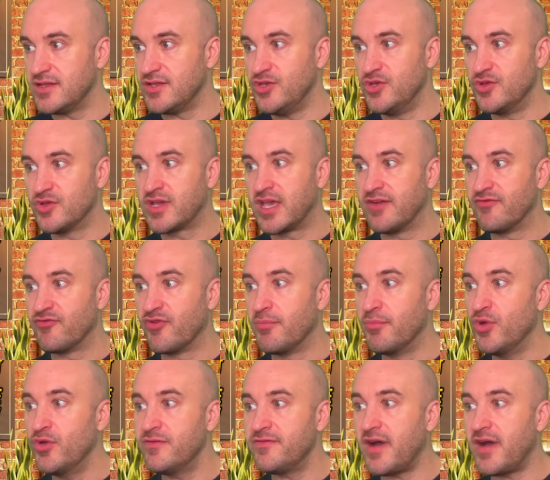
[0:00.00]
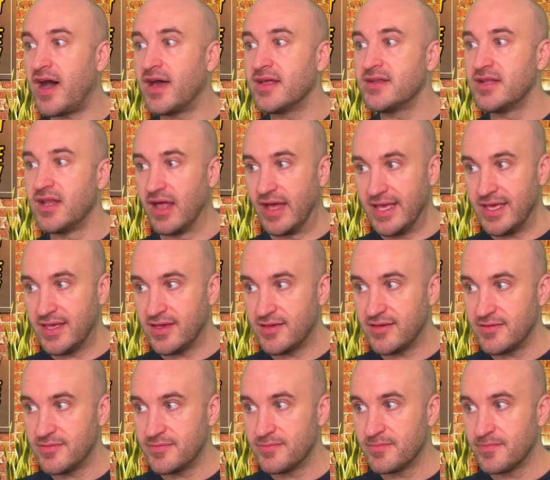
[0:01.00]
You can remove
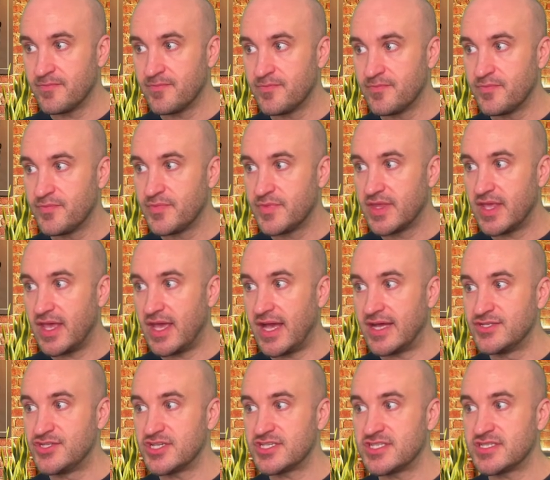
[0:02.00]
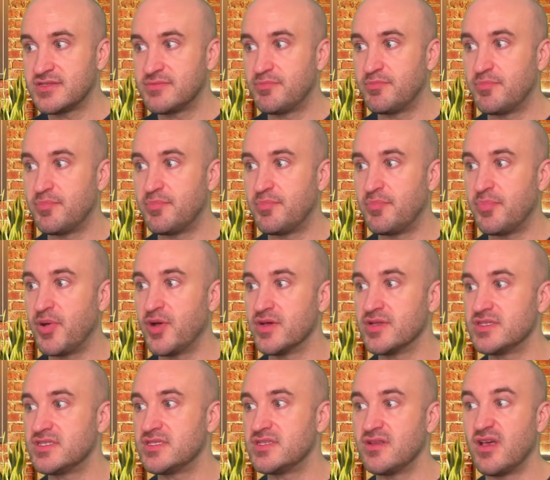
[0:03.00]
unlike and just
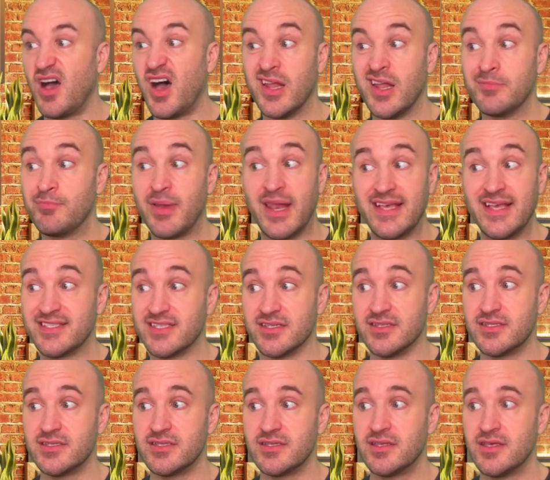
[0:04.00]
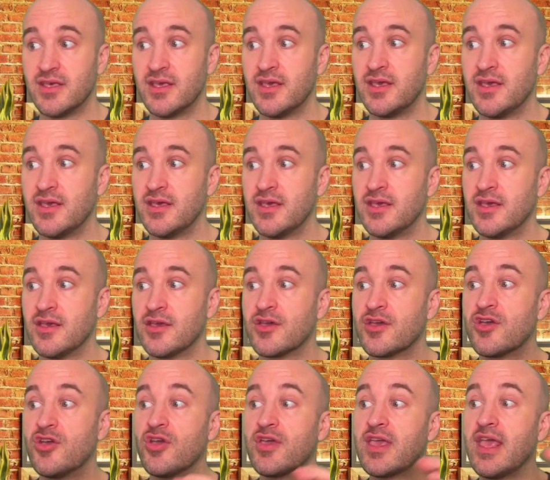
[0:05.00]
put unpleasant.
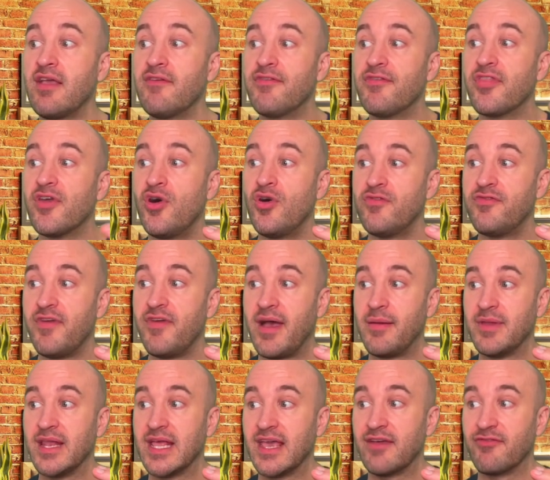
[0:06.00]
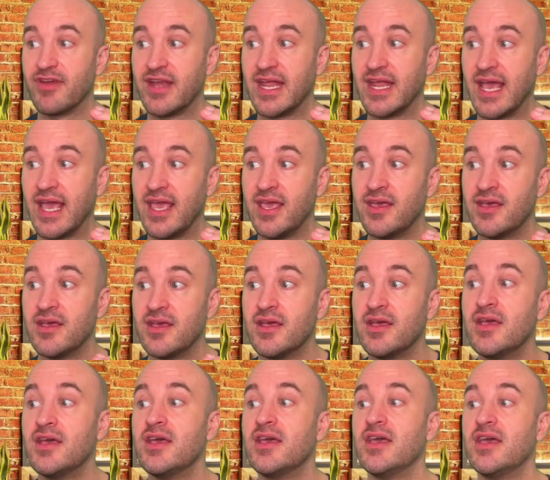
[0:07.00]
Cooking for the whole family every day
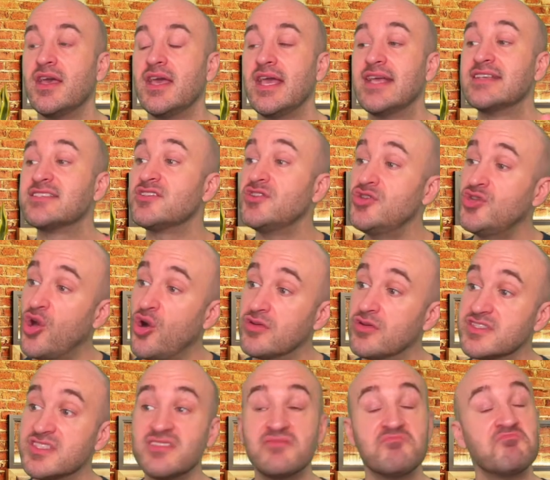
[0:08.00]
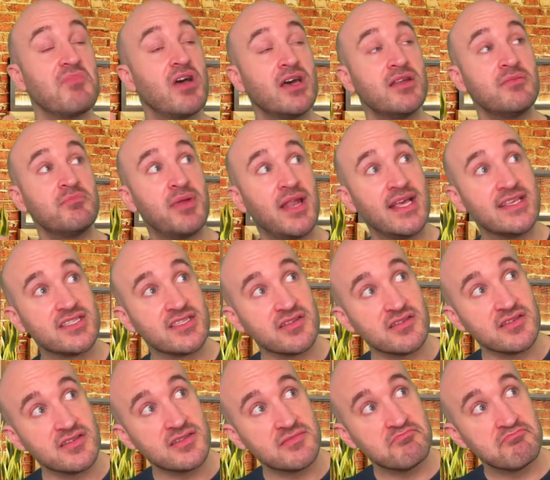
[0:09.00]
is not
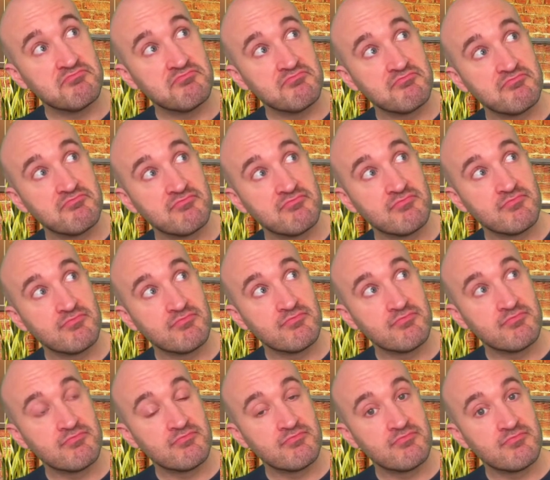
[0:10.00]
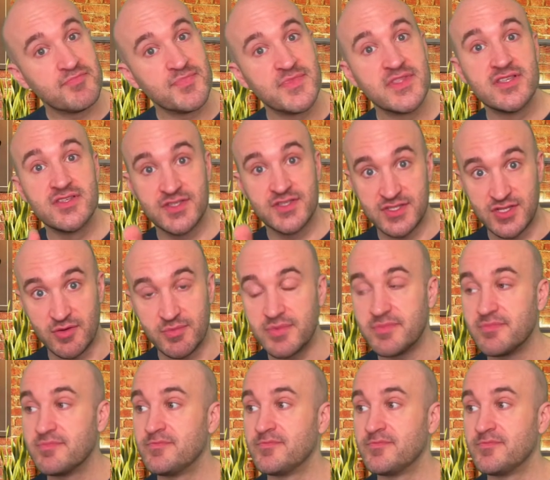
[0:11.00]
unpleasant. Stop.